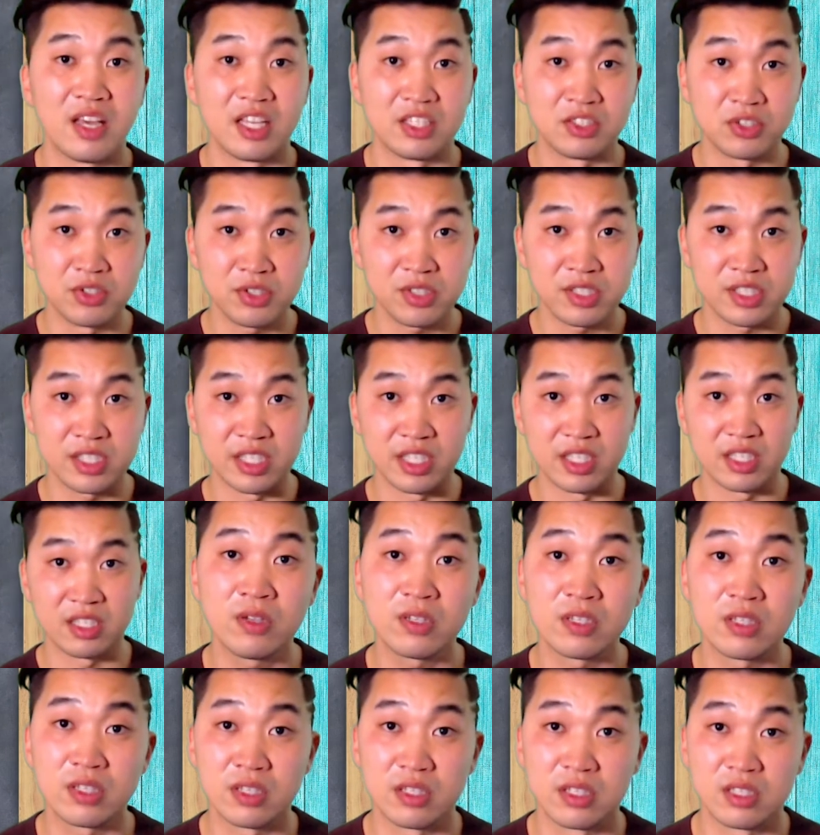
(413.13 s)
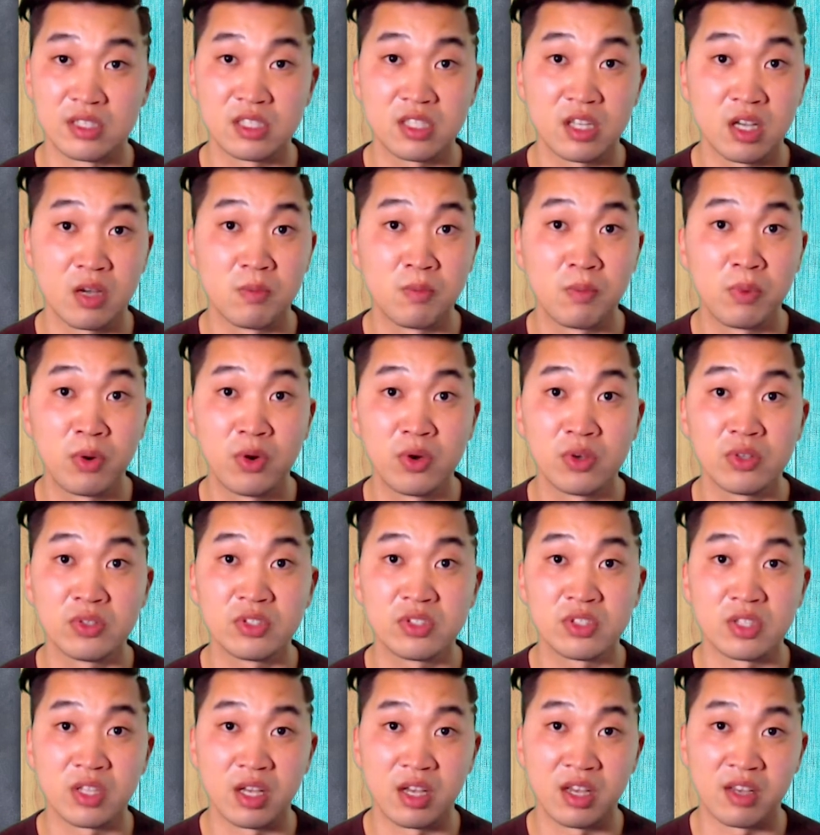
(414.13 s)
As you see, this is
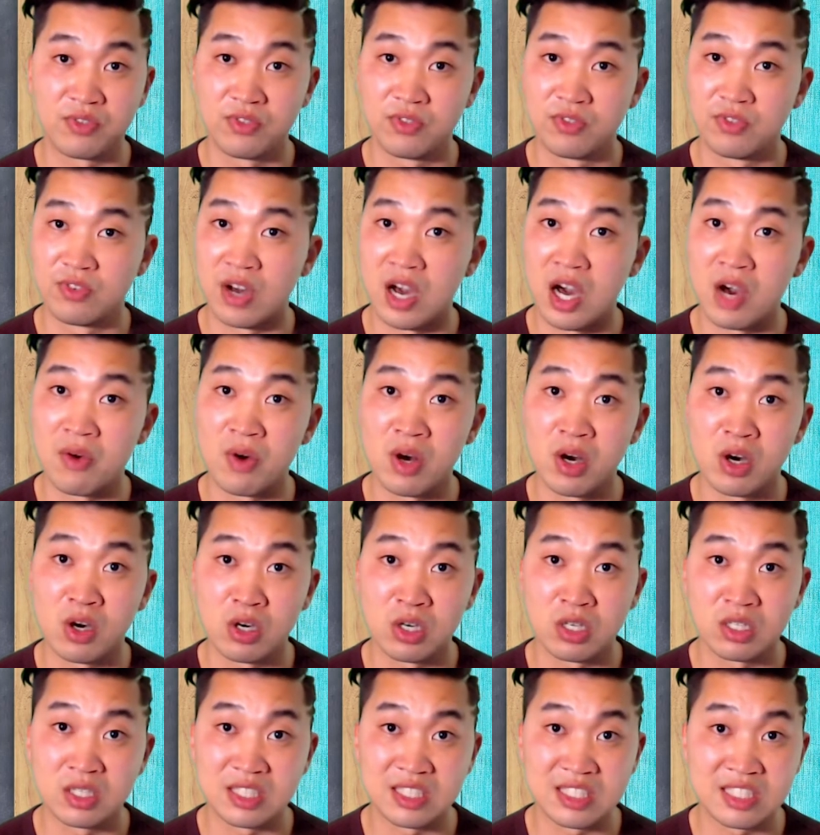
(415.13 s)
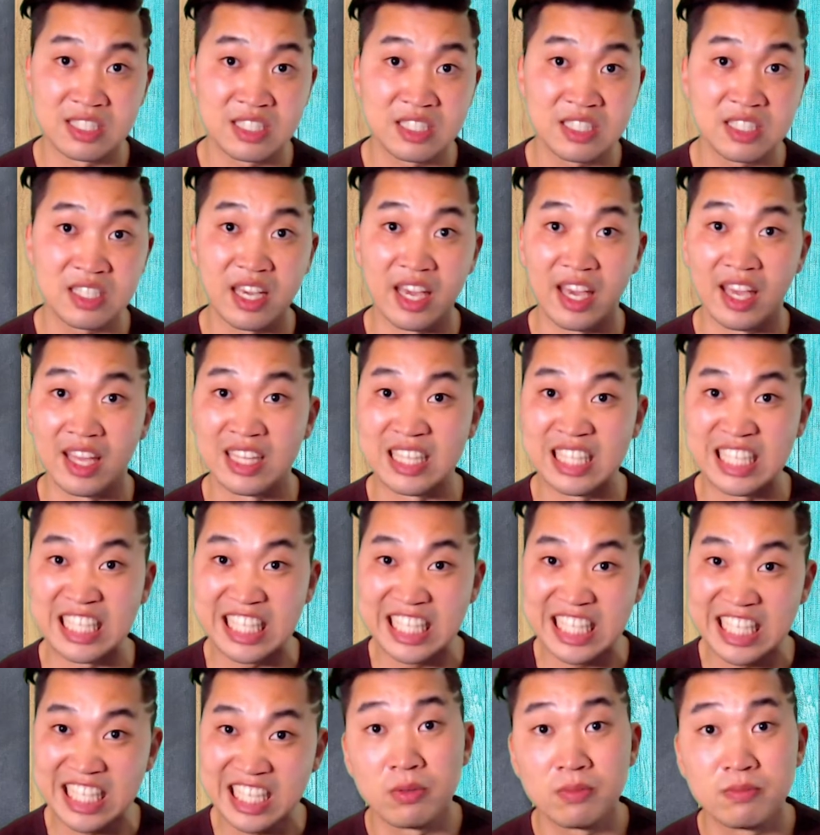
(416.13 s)
composed of vowel U and
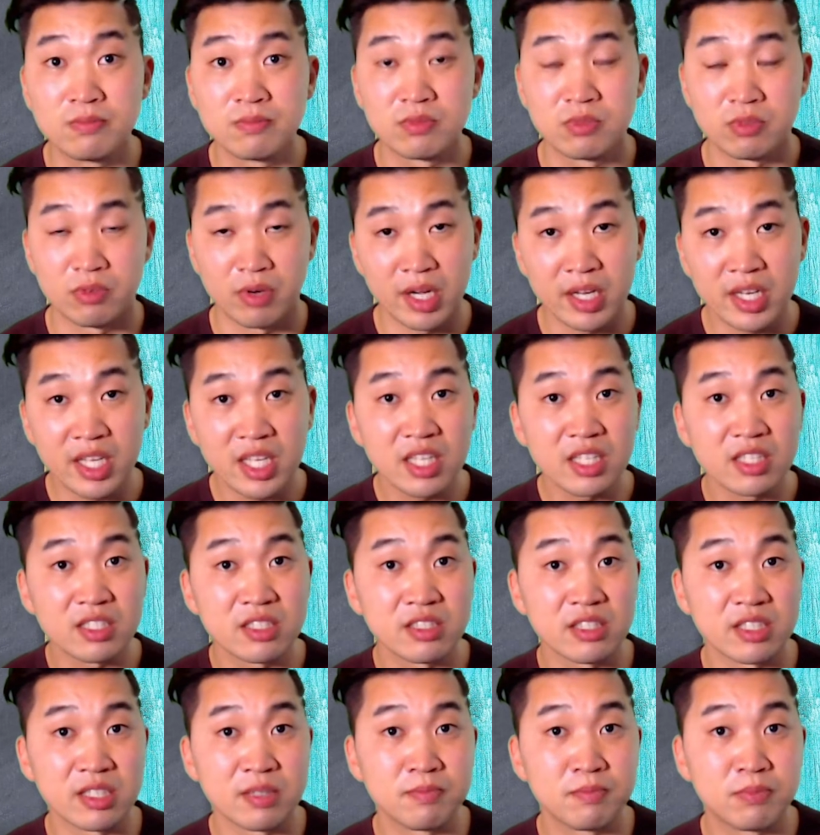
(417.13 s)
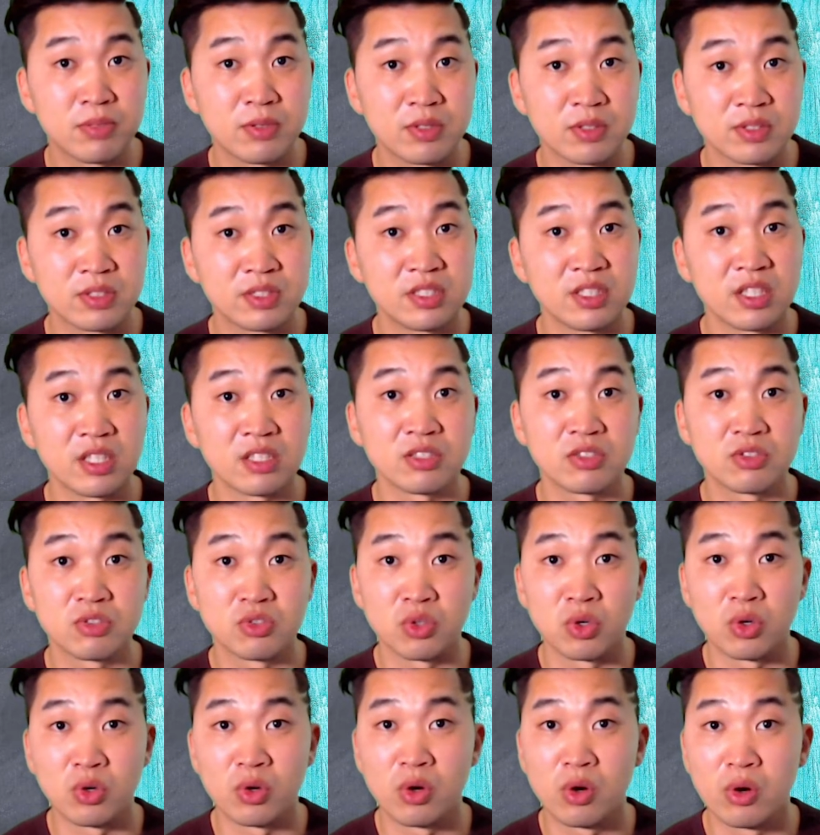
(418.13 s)
E. Writing is simple, just
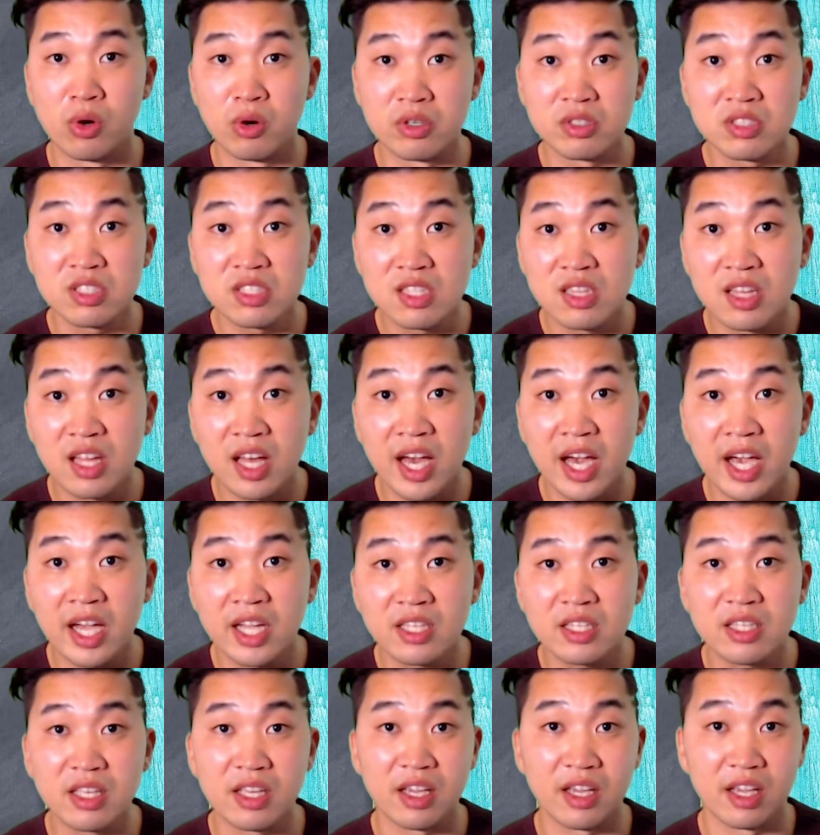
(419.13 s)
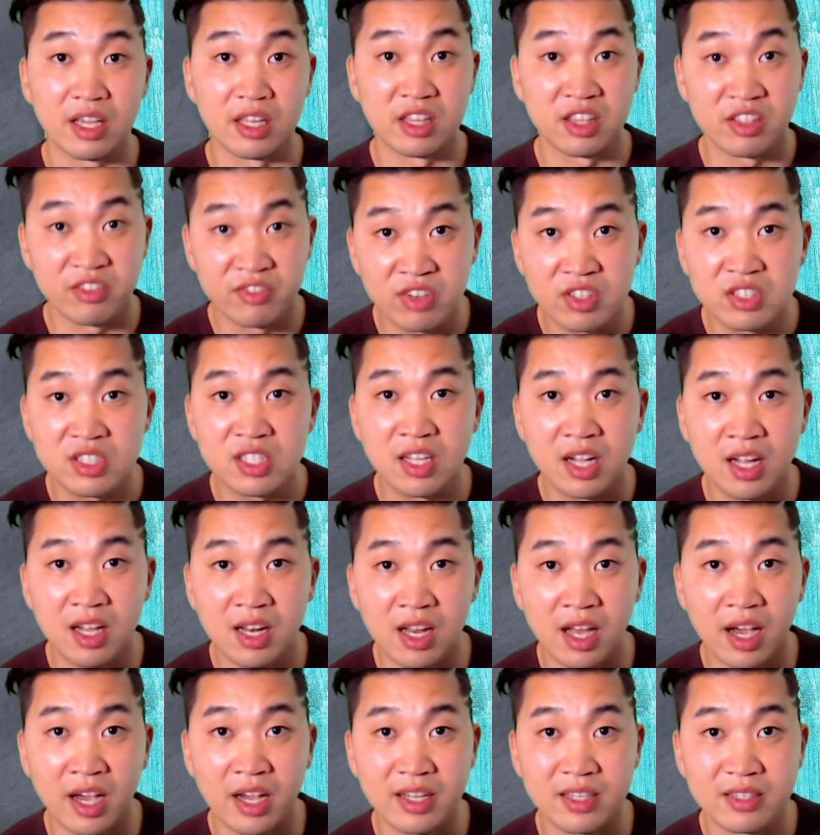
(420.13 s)
draw horizontal line and
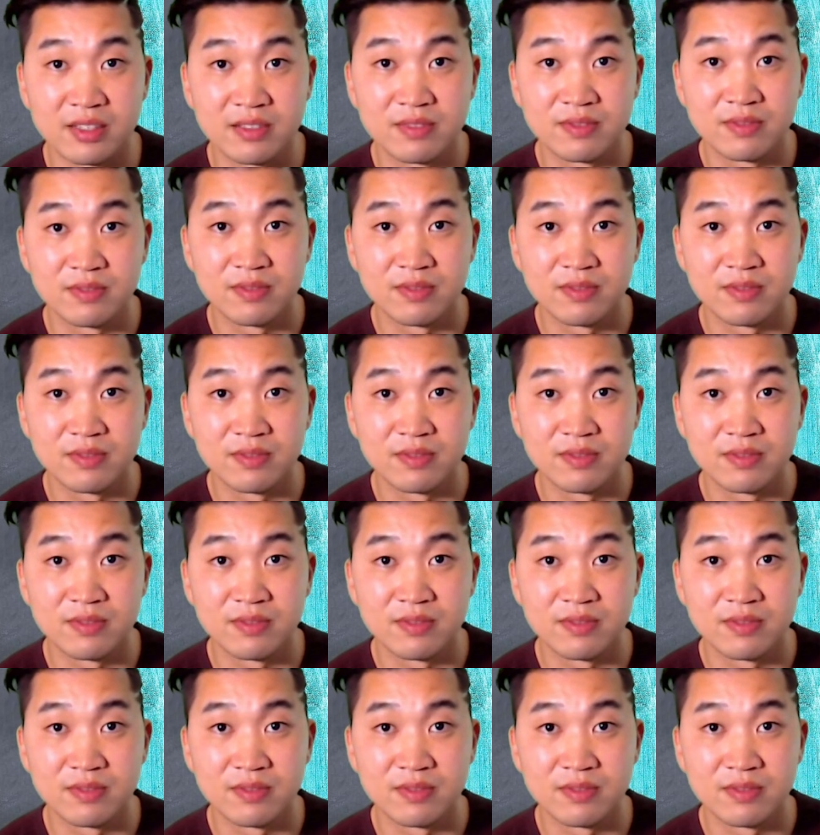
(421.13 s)
vertical line.